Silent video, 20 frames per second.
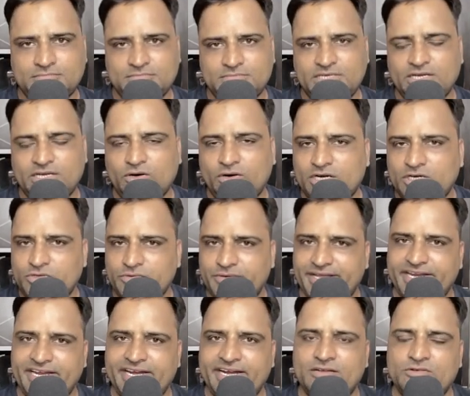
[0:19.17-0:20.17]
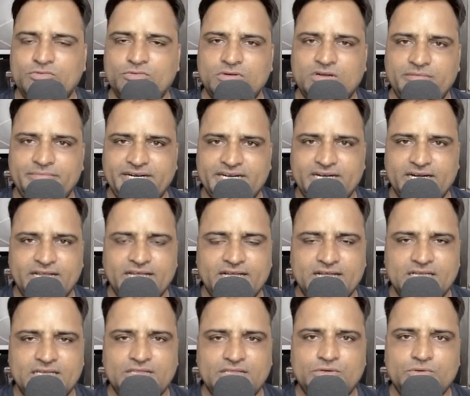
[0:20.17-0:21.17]
in order to create a Google Meet link,
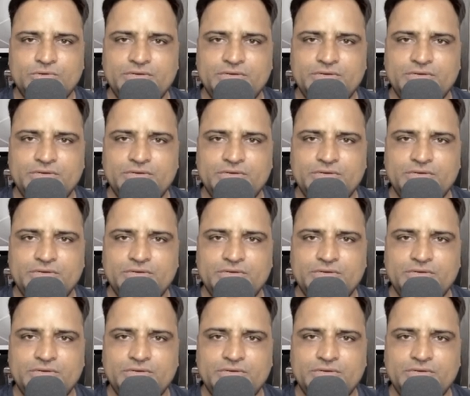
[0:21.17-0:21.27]
you